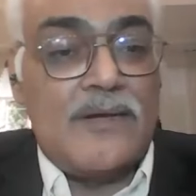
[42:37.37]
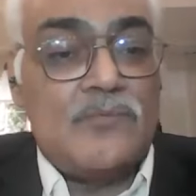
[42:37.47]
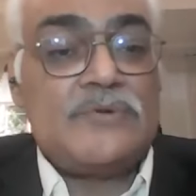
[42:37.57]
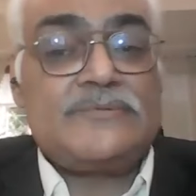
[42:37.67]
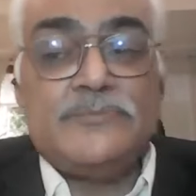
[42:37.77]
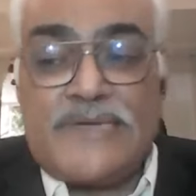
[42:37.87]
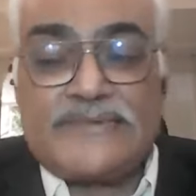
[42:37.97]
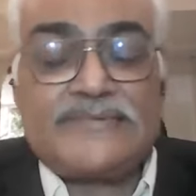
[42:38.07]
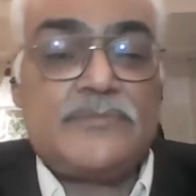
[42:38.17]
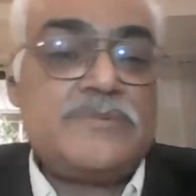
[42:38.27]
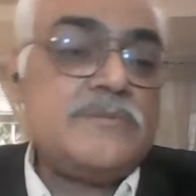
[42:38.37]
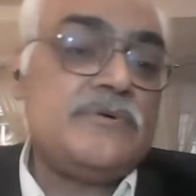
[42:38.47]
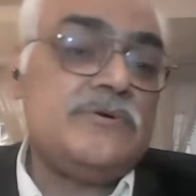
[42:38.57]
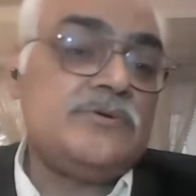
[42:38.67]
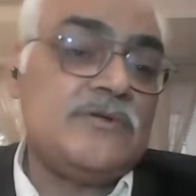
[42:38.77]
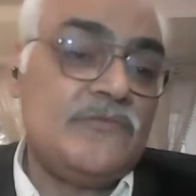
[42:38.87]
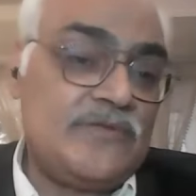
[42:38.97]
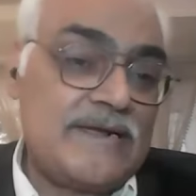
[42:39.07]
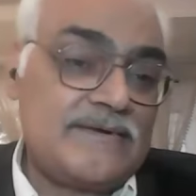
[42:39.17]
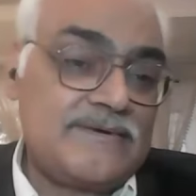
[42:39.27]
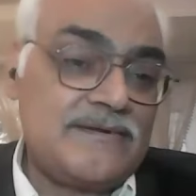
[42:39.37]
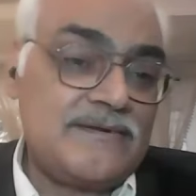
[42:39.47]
which makes the people to reflect